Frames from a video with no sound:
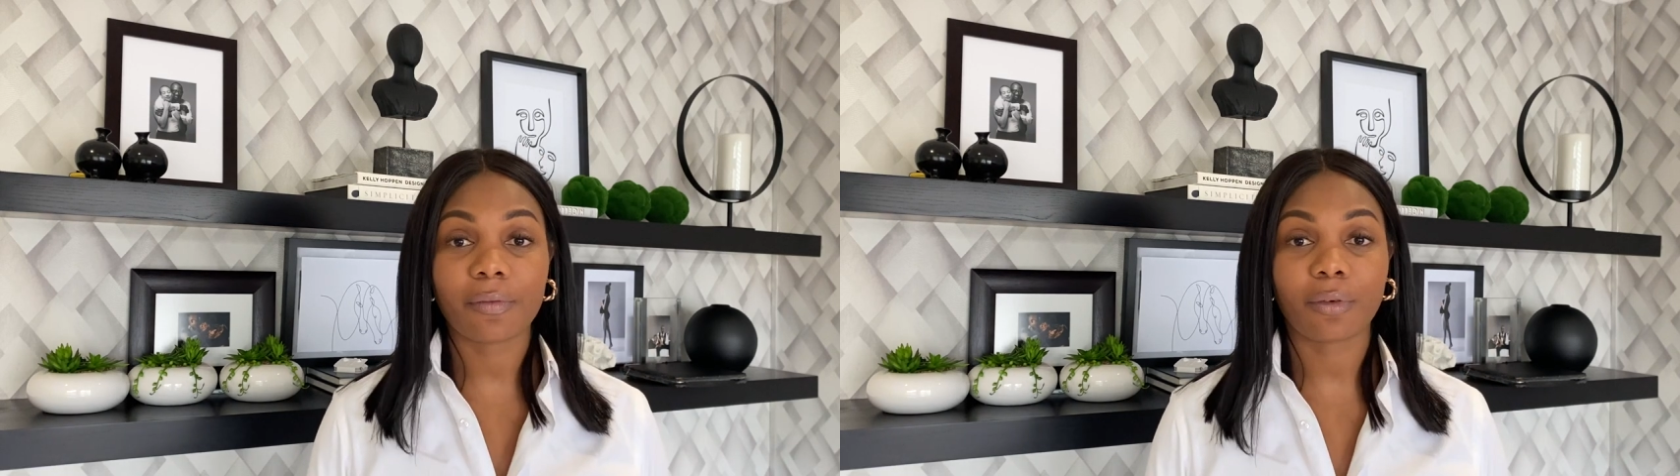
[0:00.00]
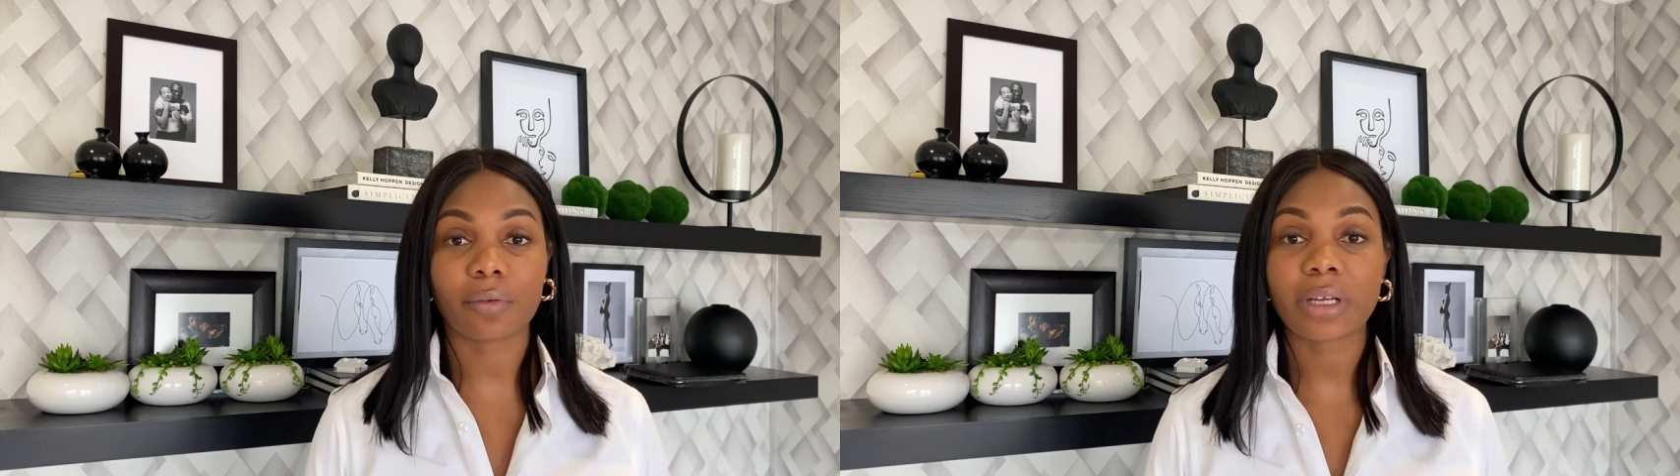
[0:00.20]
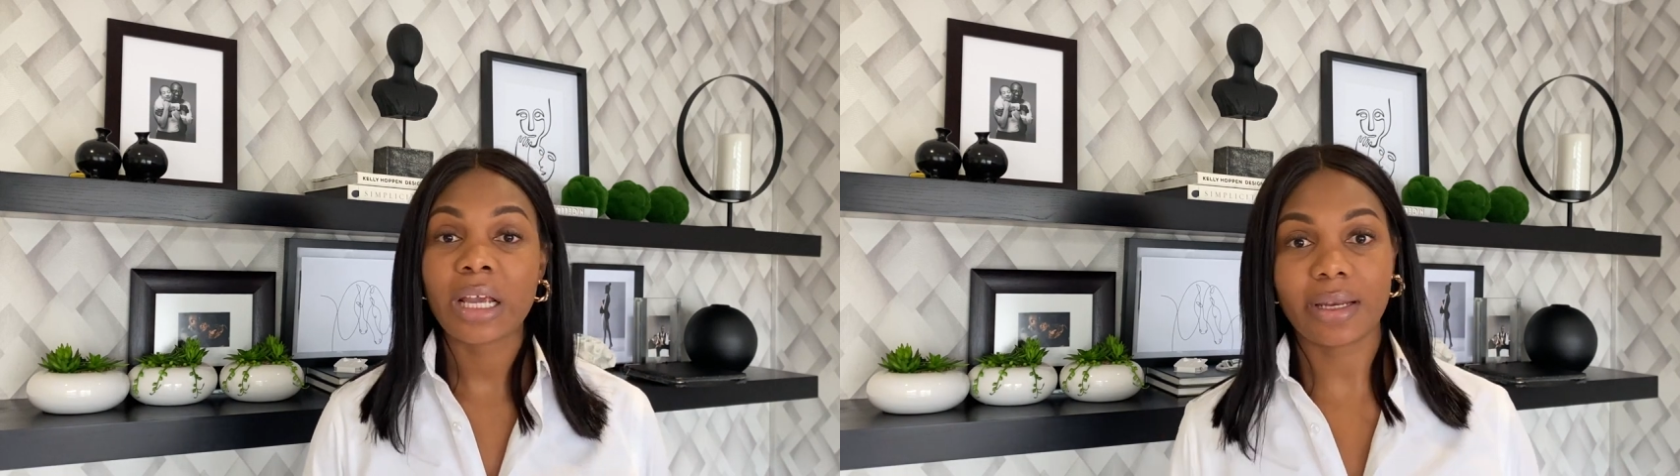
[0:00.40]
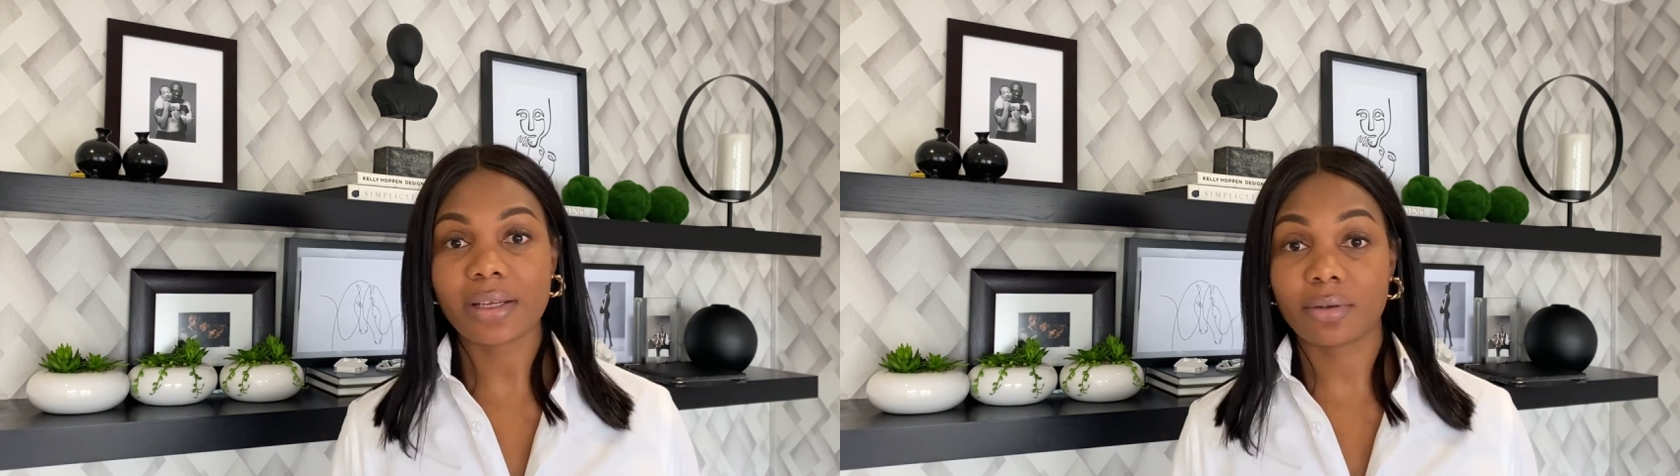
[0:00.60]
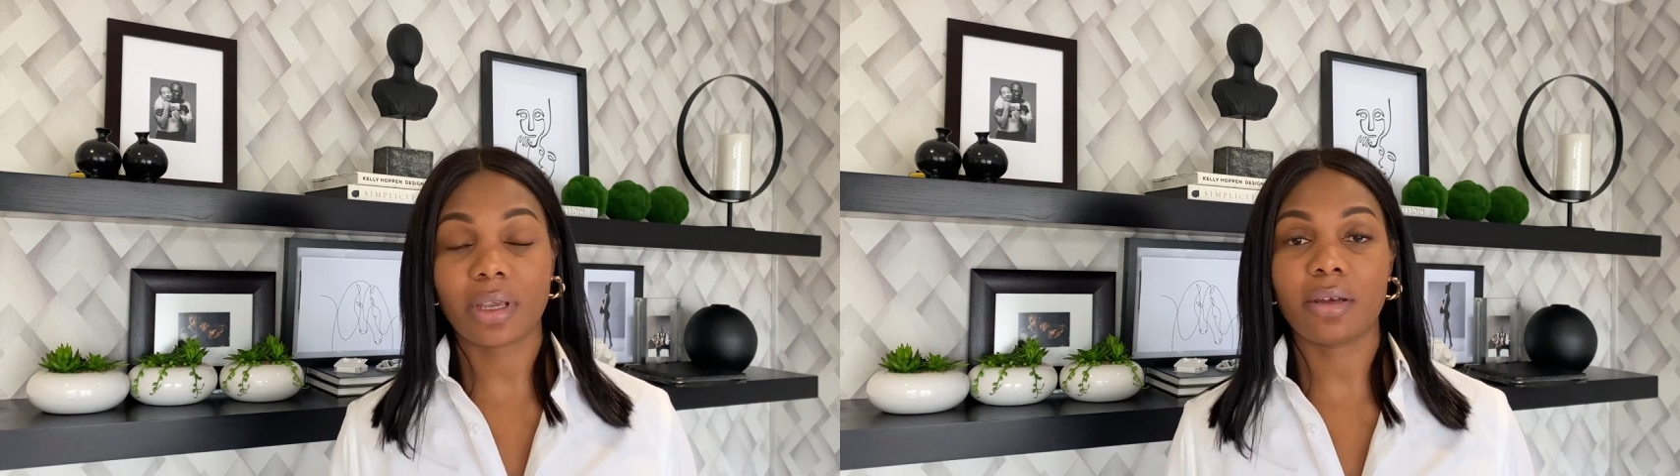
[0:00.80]
evolved,
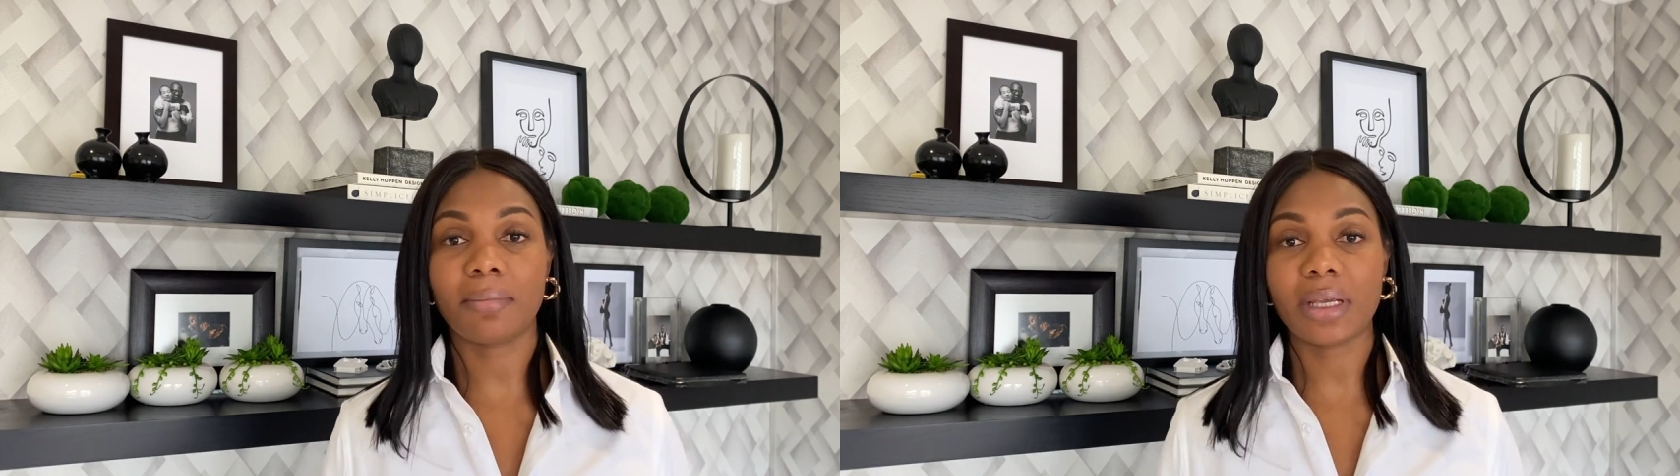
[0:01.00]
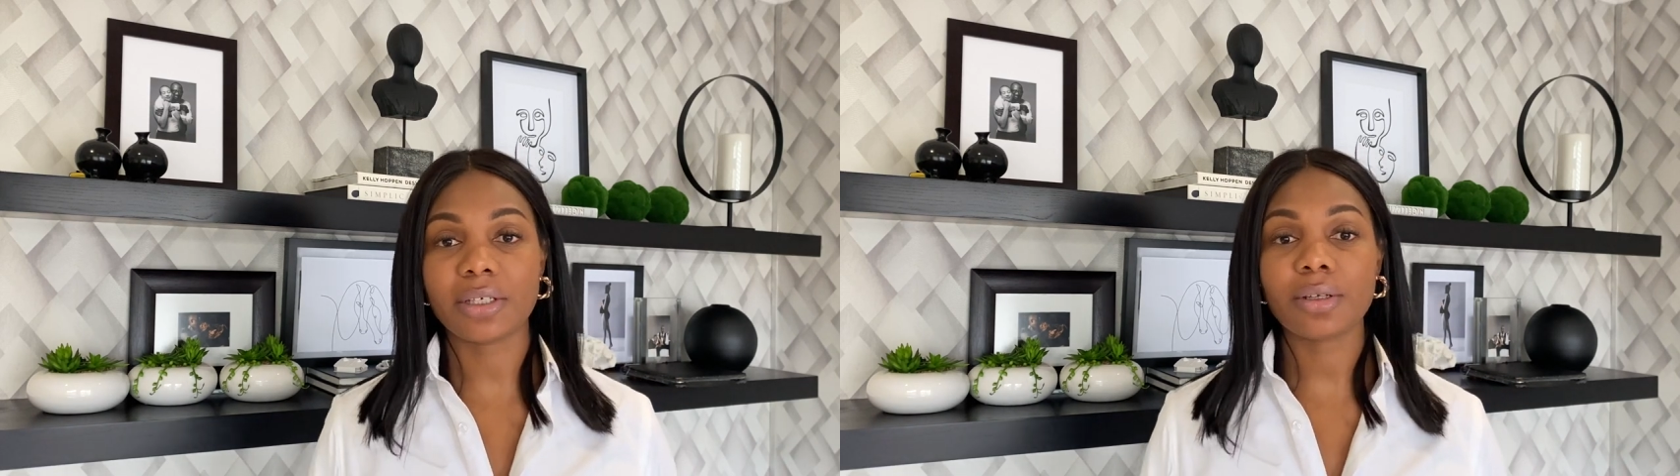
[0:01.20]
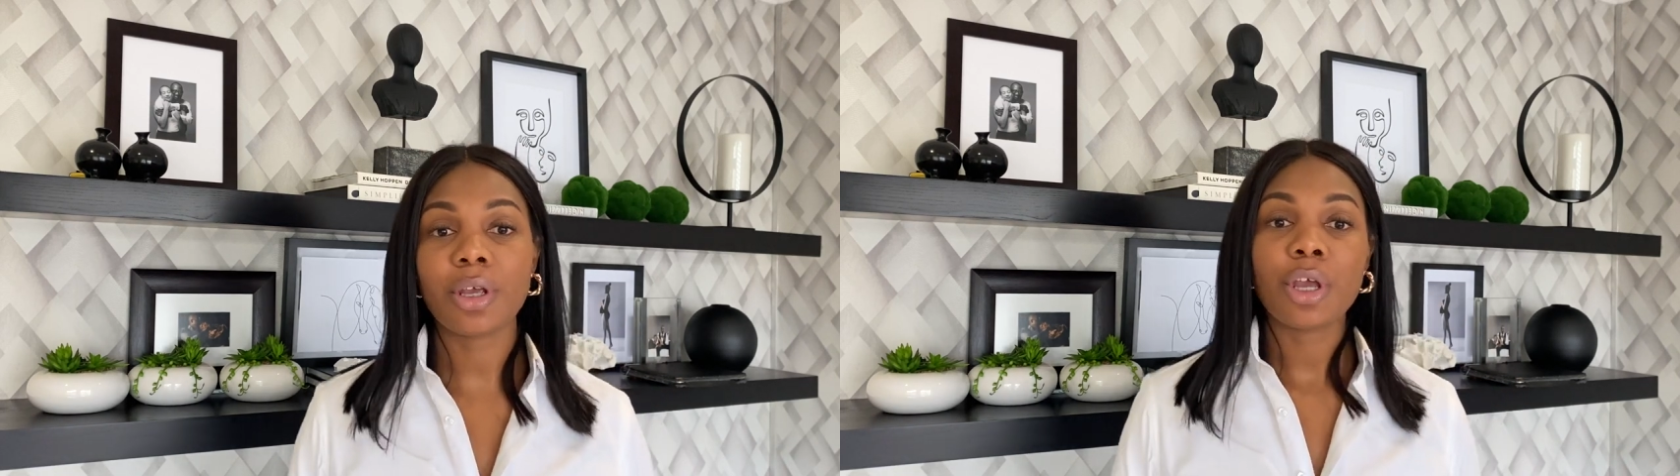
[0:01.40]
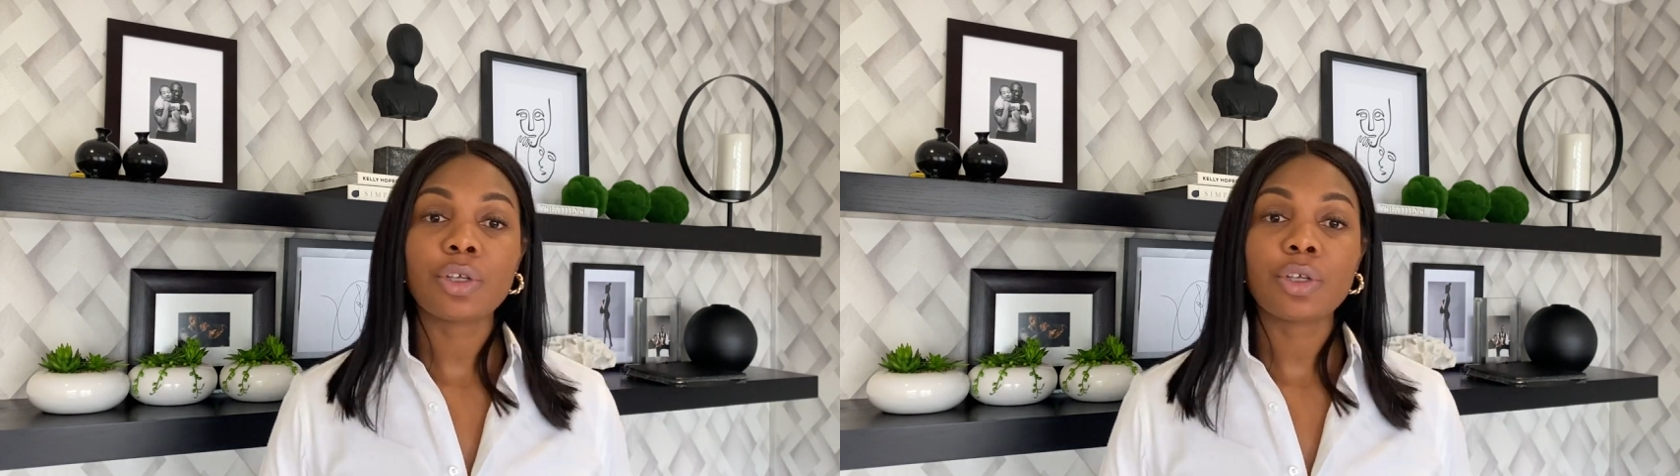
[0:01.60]
as you can imagine.